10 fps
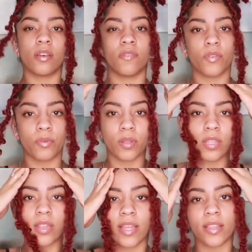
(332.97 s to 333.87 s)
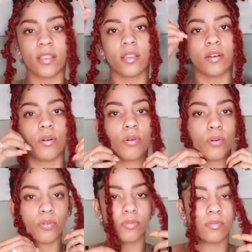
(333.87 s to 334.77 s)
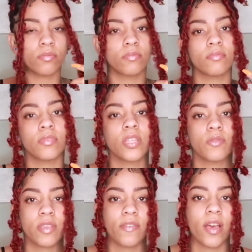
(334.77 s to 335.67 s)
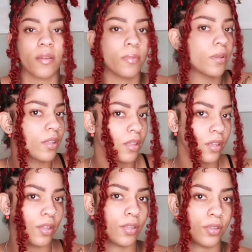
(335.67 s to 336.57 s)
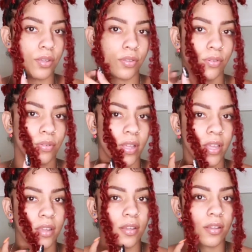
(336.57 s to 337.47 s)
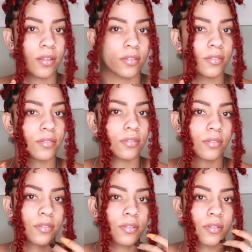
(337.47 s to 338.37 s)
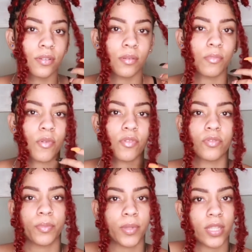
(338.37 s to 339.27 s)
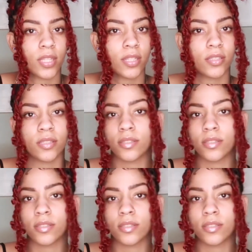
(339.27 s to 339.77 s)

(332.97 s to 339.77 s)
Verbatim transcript: If you really like the whole cutie knife, you do like both of them like this.